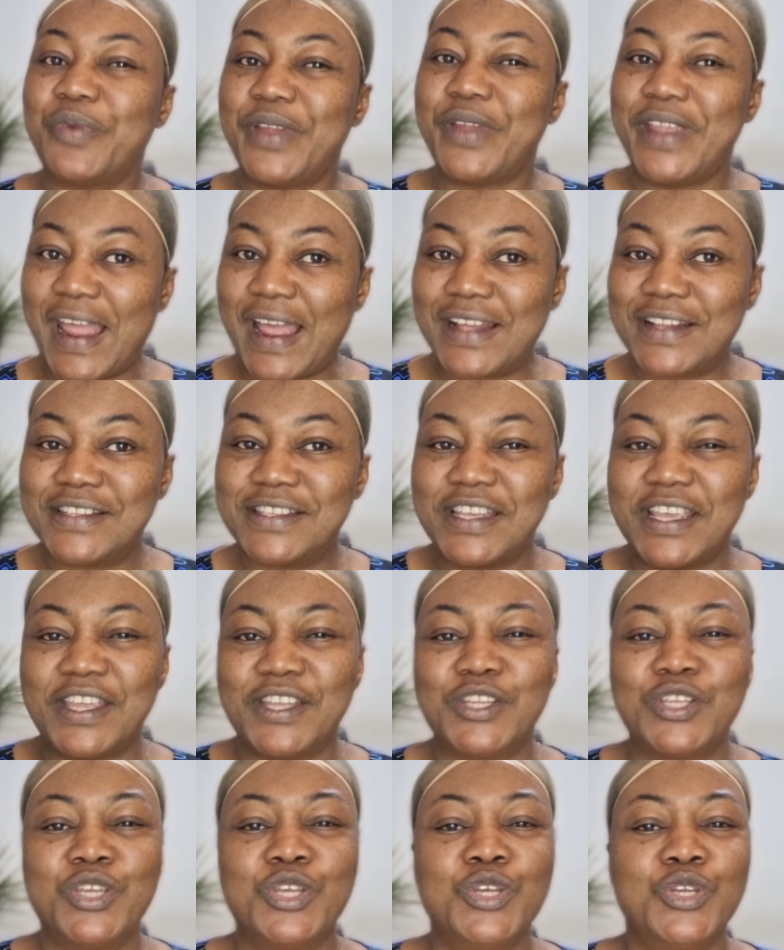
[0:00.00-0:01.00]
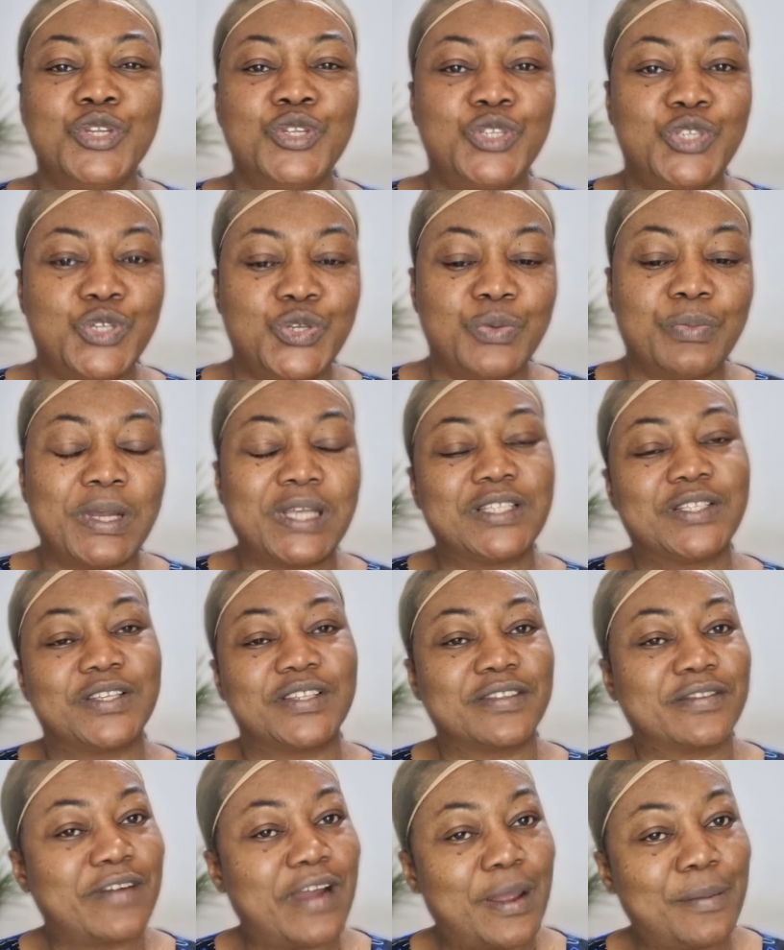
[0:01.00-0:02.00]
reacting to my
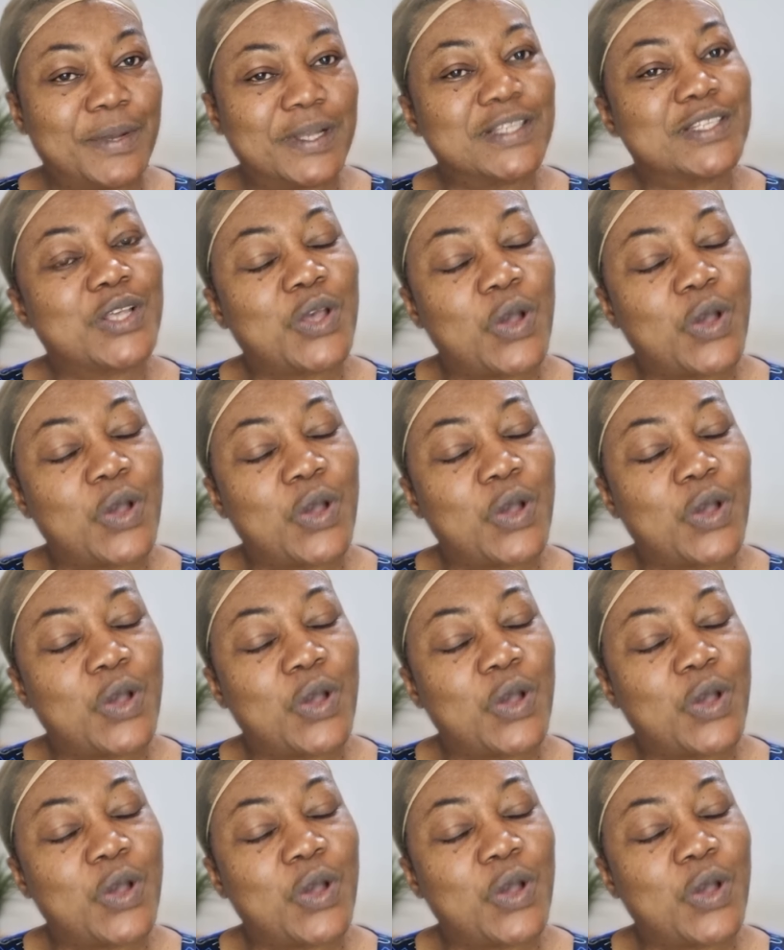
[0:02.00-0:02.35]
subscribers'